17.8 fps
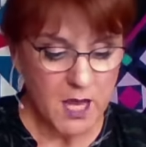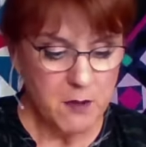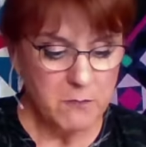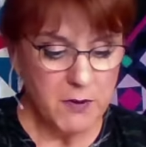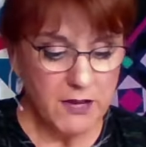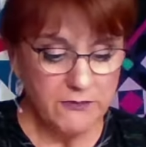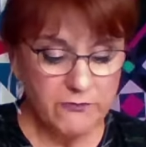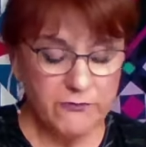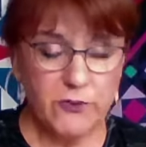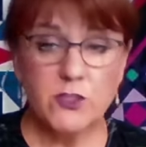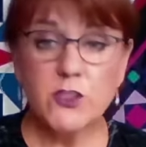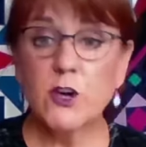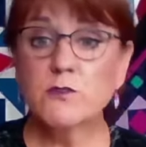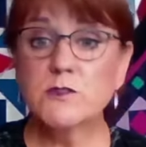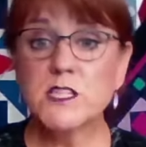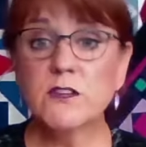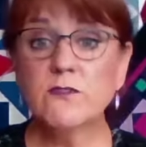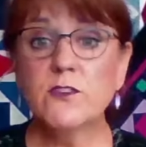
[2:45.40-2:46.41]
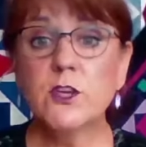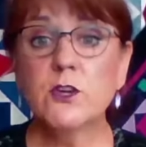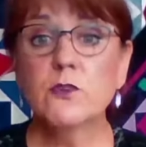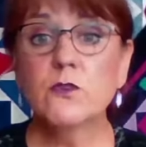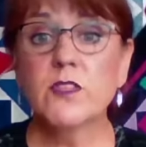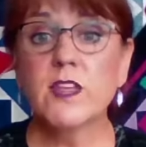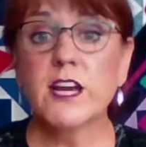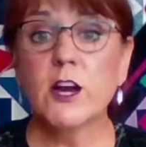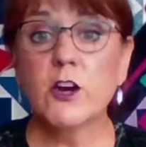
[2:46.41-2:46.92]
But for those of you
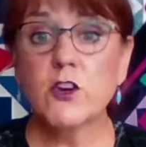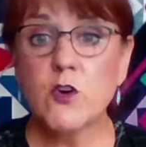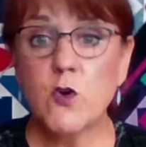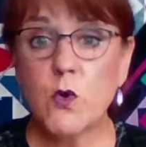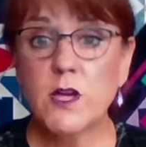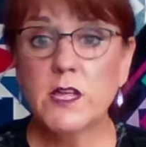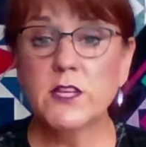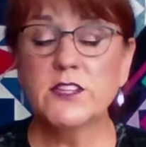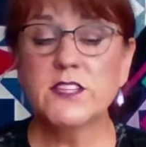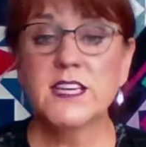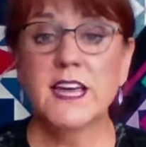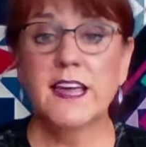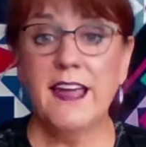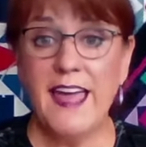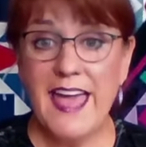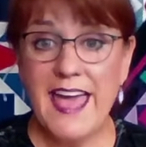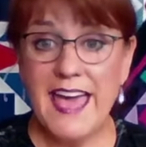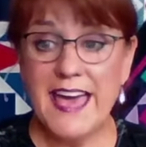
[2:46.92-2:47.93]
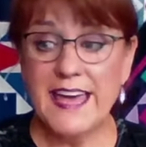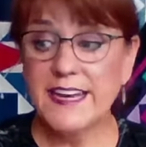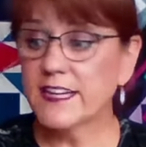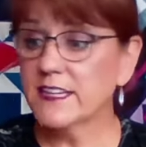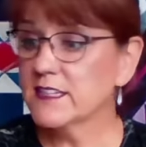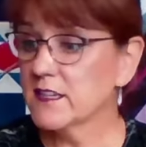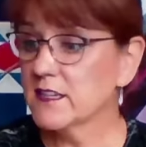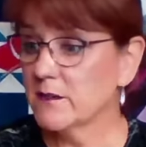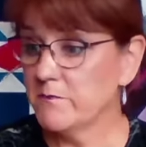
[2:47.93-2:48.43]
that are Quilt
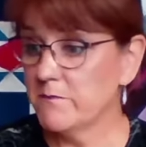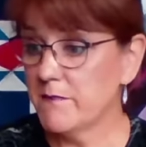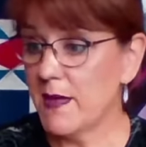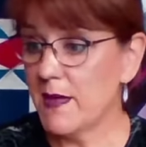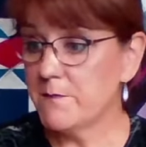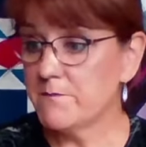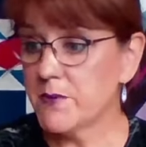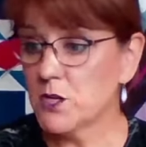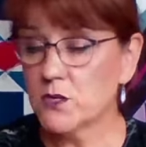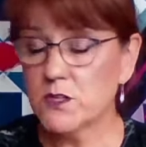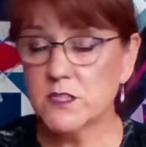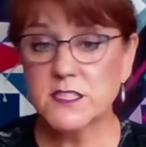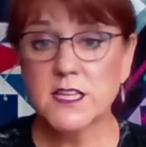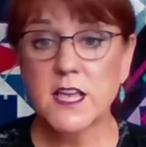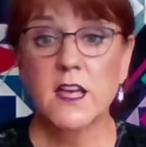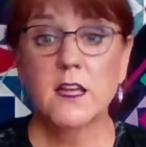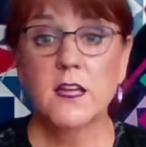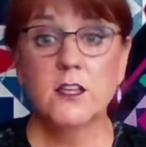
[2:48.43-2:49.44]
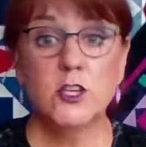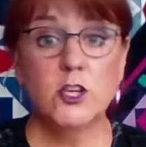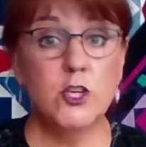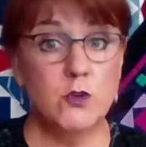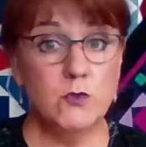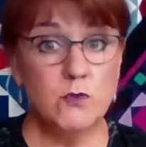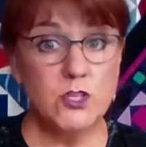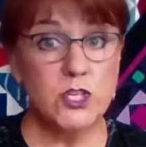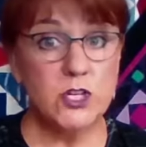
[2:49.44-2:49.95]
Addict members,
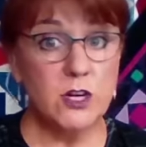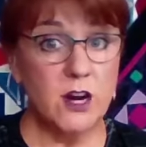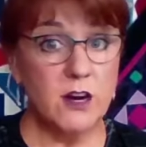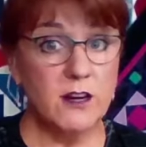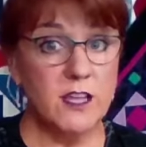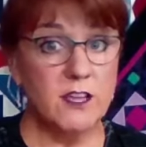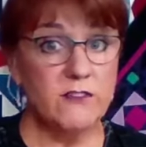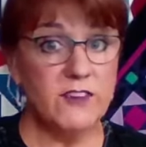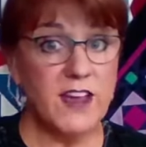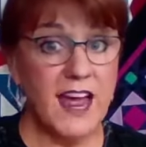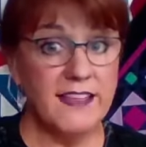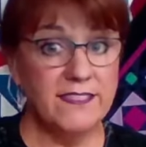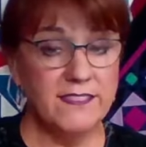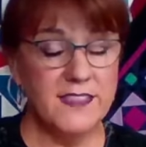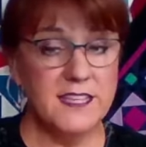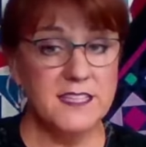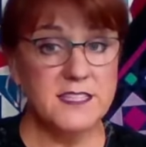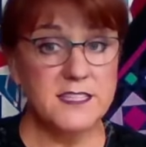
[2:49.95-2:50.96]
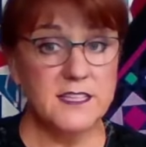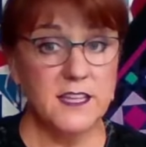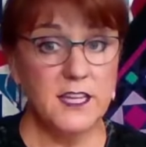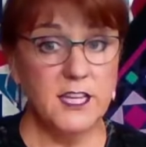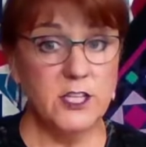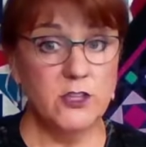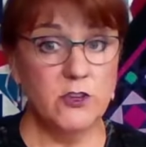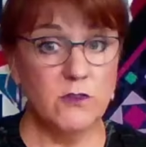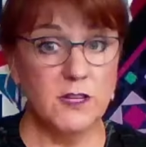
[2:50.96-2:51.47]
you should already have gotten this
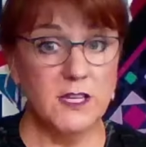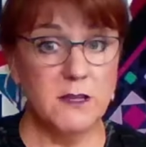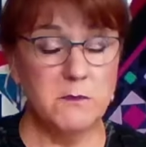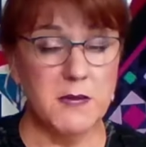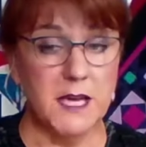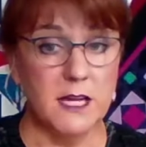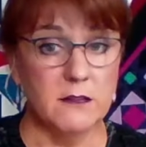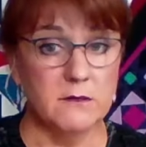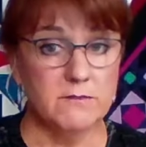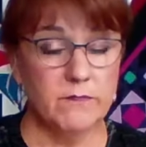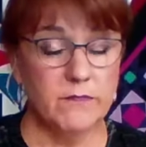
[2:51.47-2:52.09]
in your email.